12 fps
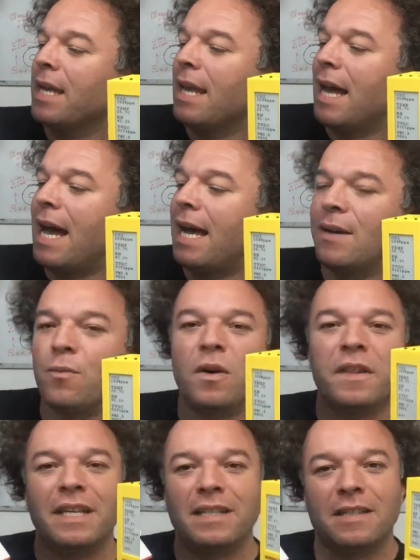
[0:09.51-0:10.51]
and
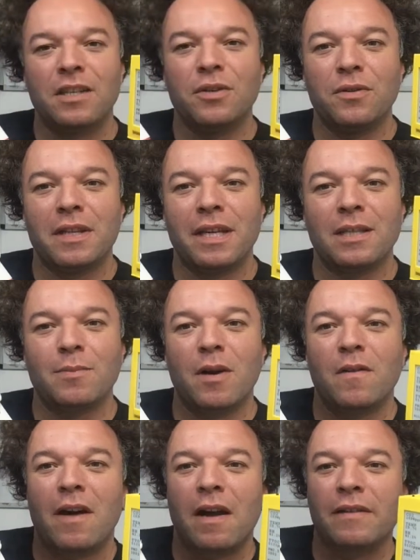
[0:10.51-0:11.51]
what these two things
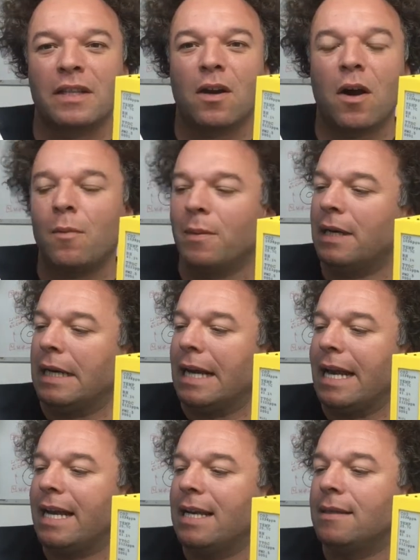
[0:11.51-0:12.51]
both have in common
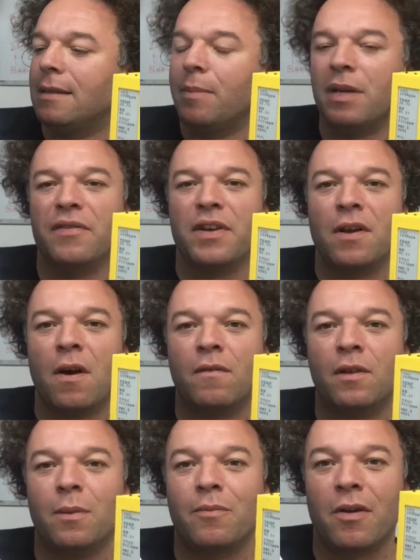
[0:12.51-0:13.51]
is a bit of a
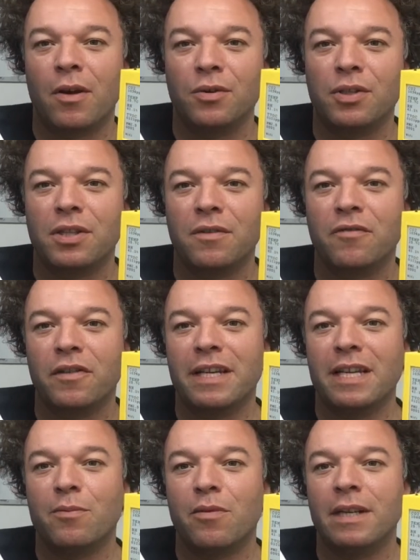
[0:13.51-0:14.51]
novel approach to
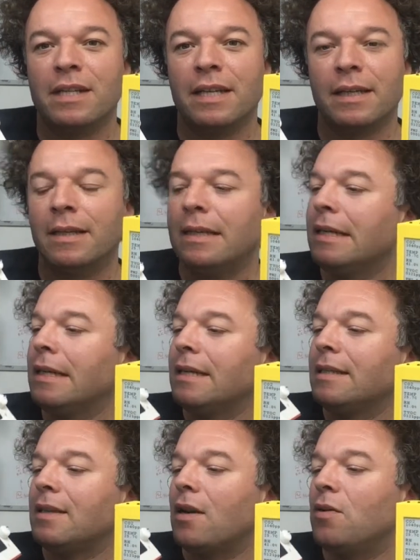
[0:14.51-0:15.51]
3D printing.
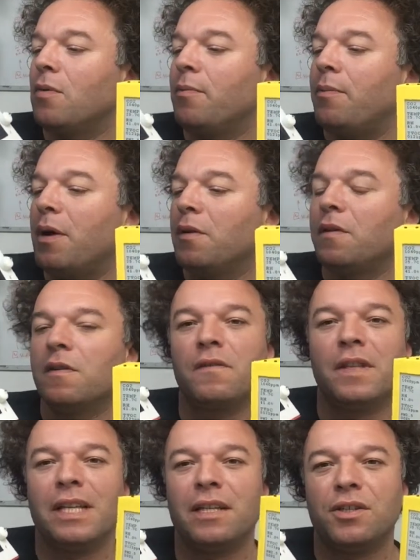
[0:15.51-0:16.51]
So both
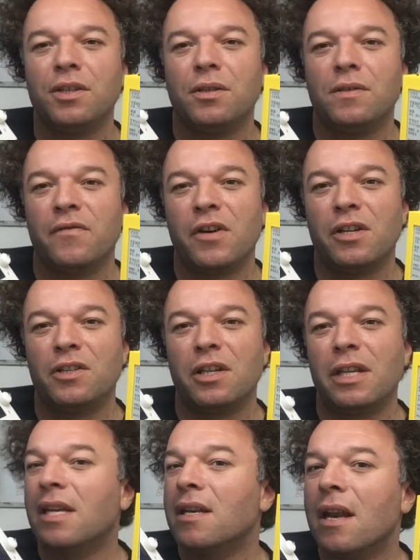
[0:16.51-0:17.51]
of these use
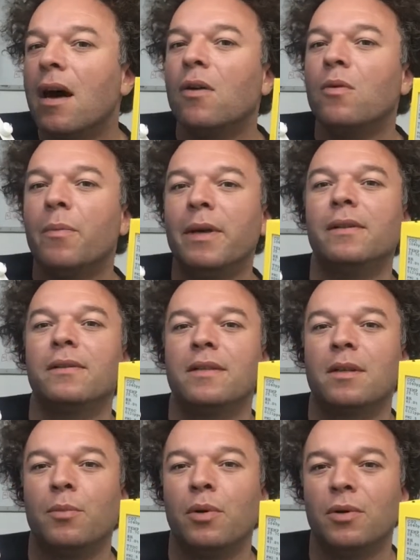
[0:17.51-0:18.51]
virtually no build
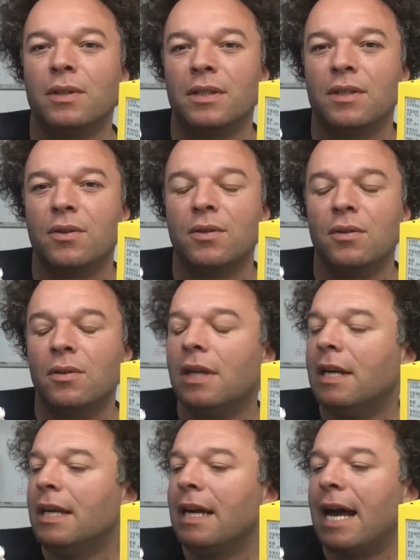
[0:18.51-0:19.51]
support at all
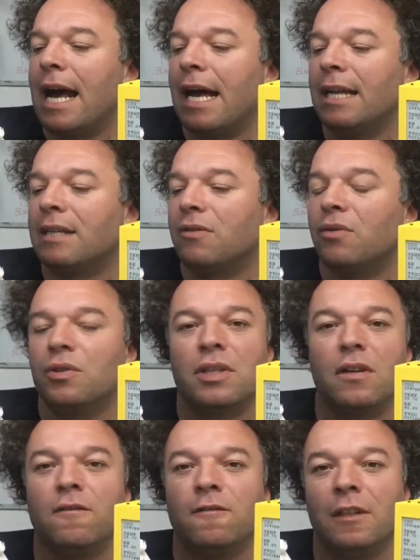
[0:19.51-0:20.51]
and are
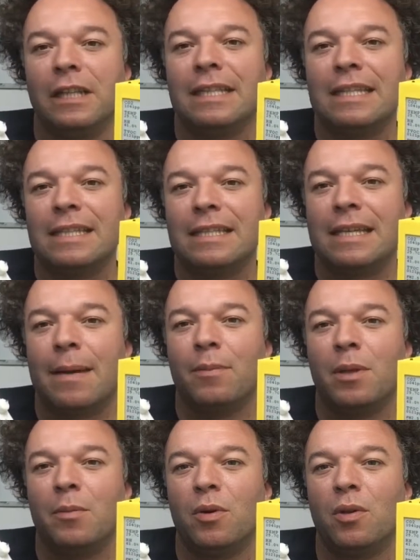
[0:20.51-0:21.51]
also fully
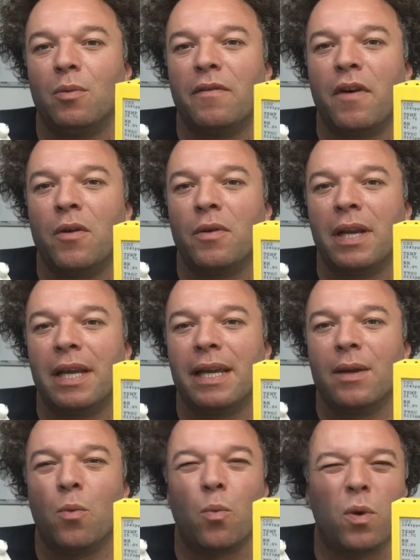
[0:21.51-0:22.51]
disassemblable with
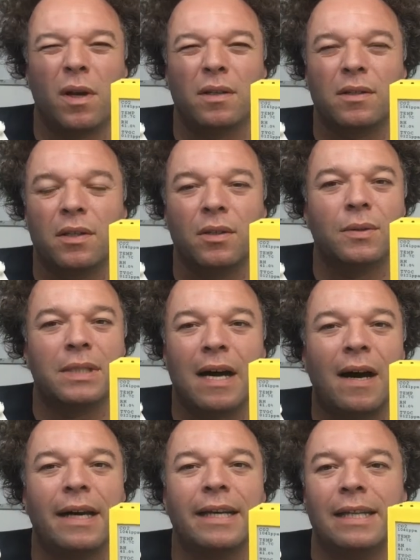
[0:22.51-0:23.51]
only one or two
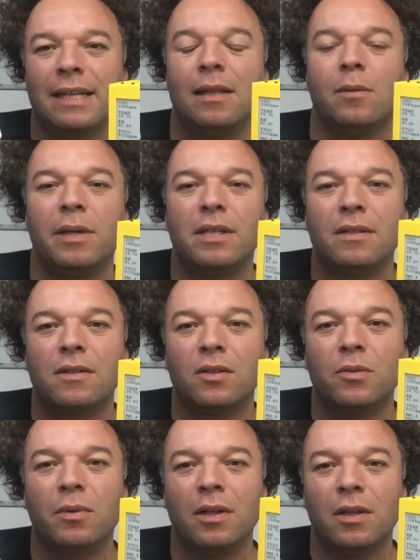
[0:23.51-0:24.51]
tiny little bits of
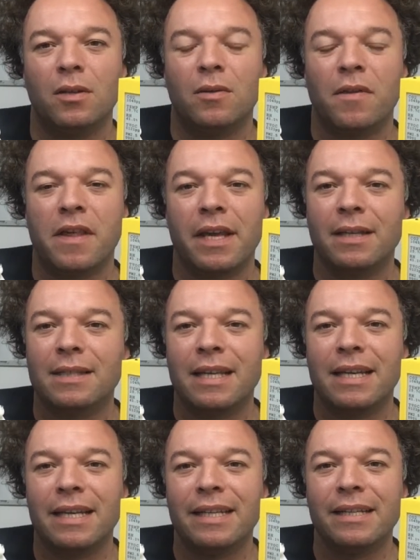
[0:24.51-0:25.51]
super glue and things
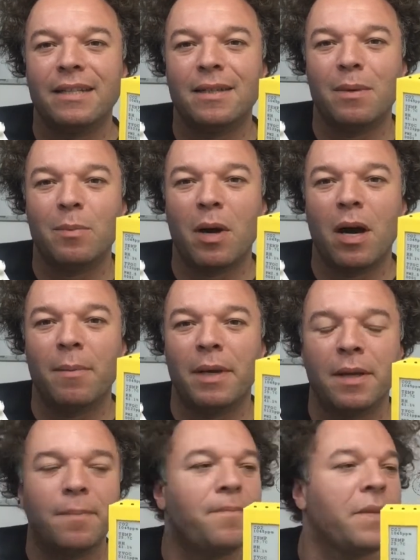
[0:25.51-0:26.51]
that needed to be
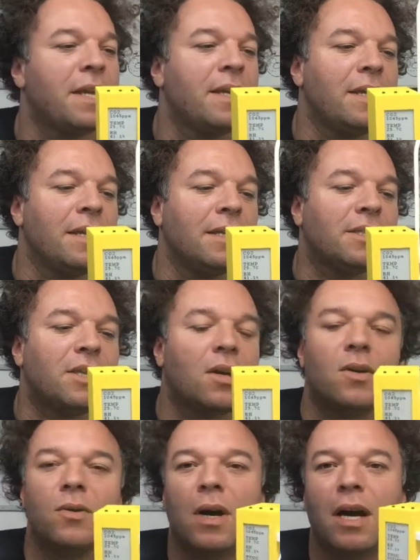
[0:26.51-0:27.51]
permanent.
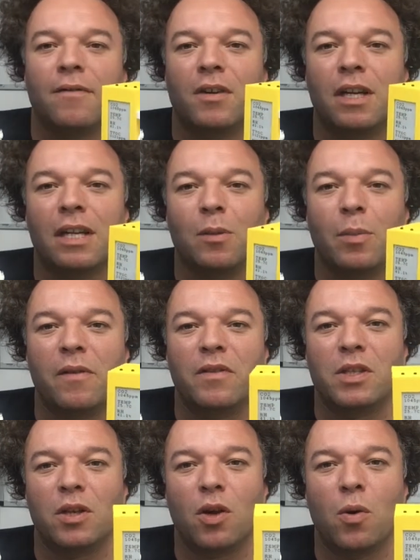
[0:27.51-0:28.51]
So I've got a little bit of
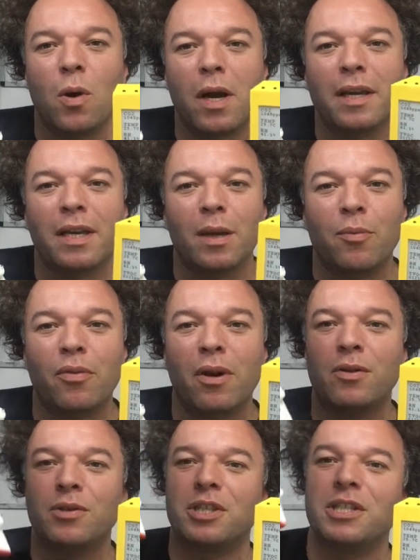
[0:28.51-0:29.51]
a sort of quirky
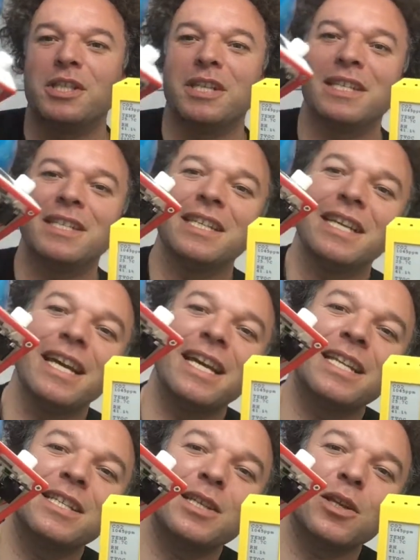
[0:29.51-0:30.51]
approach. As you can see
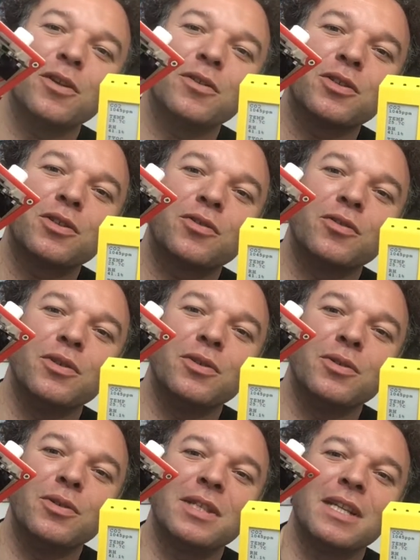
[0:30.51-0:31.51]
here, there's a lot of
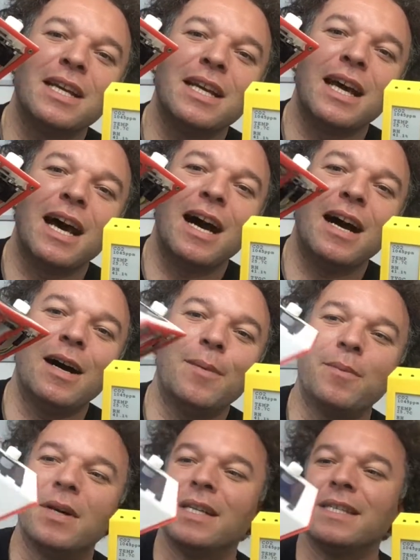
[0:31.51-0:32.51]
screws
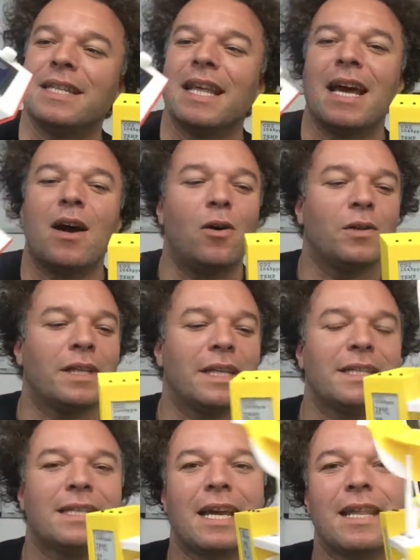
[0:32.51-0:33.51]
under there holding
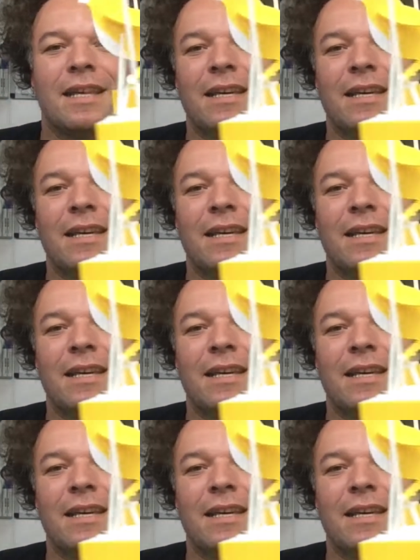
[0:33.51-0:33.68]
it together,